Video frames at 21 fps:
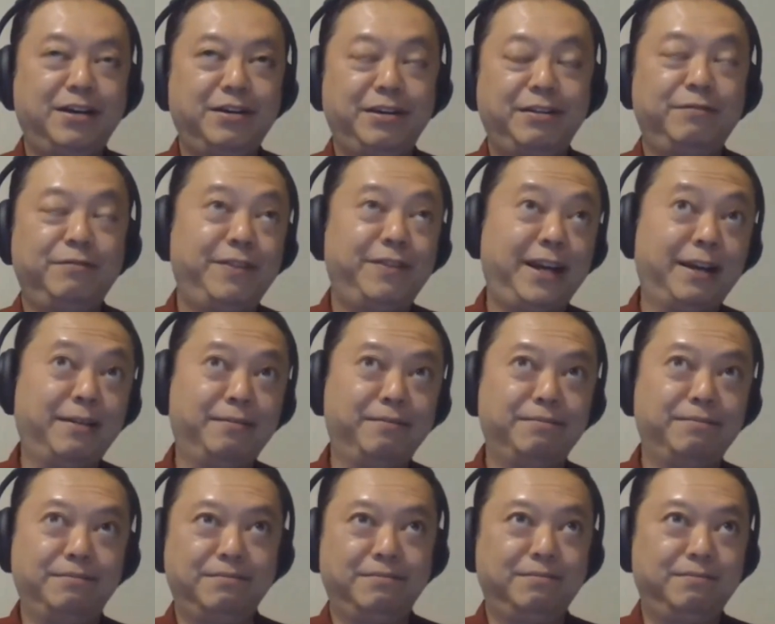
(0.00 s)
in fact,
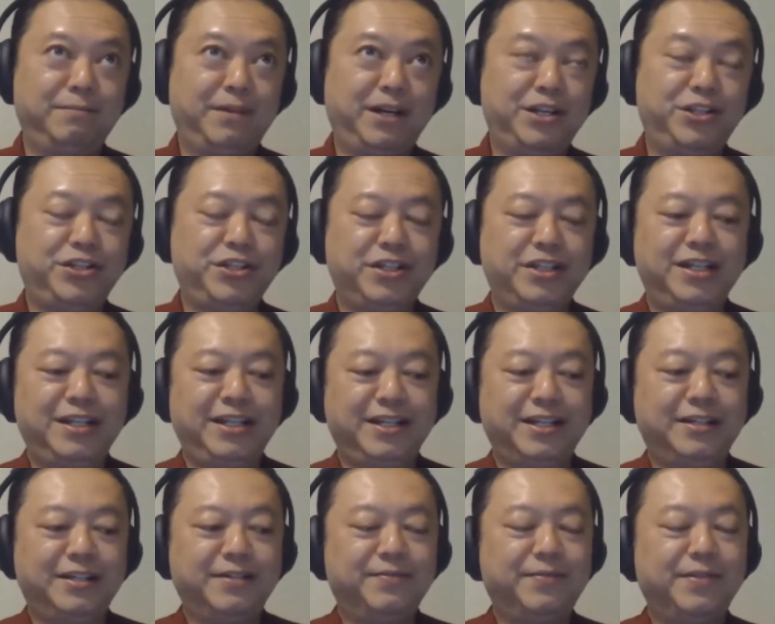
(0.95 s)
much
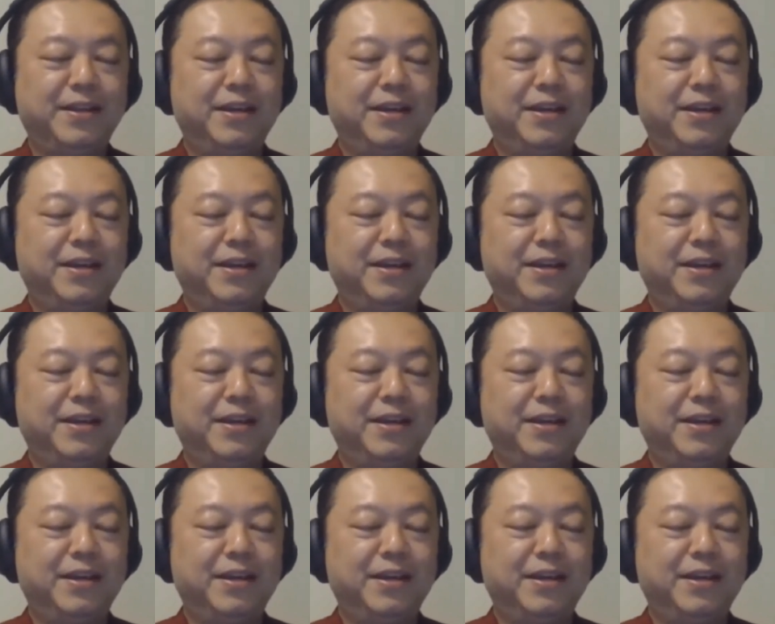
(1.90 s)
earlier.